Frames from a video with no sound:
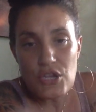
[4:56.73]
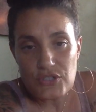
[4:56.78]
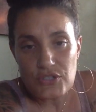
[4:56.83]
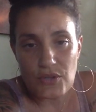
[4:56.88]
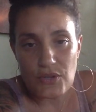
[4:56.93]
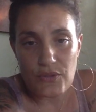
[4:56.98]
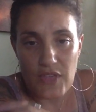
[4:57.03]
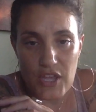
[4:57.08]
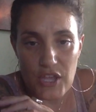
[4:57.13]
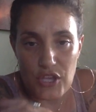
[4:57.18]

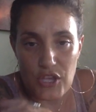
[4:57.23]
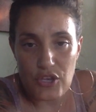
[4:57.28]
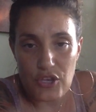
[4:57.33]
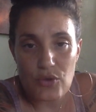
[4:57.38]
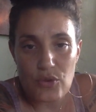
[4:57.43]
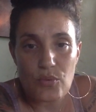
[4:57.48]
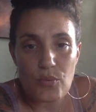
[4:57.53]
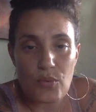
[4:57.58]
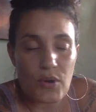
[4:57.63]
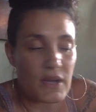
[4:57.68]
so that
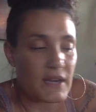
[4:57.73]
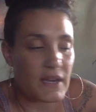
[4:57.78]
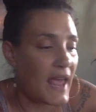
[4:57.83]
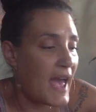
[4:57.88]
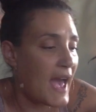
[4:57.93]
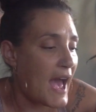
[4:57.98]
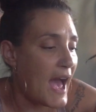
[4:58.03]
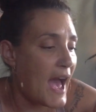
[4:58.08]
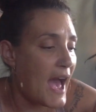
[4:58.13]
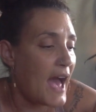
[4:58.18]
you would
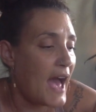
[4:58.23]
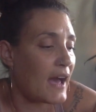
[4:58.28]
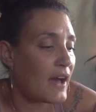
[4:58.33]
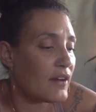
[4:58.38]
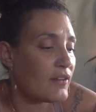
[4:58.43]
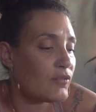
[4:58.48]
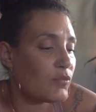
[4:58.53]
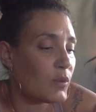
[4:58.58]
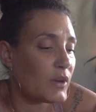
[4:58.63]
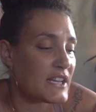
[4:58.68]

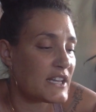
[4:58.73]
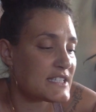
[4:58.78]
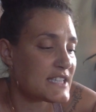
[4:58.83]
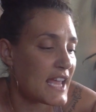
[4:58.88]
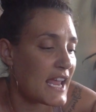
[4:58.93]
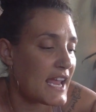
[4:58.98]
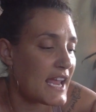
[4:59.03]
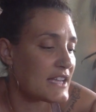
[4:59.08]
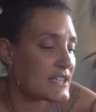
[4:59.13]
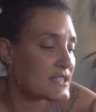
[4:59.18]
have what it
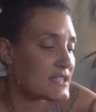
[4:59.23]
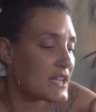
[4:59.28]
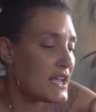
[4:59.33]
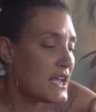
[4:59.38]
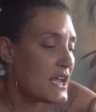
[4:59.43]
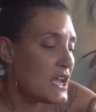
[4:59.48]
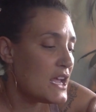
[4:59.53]
takes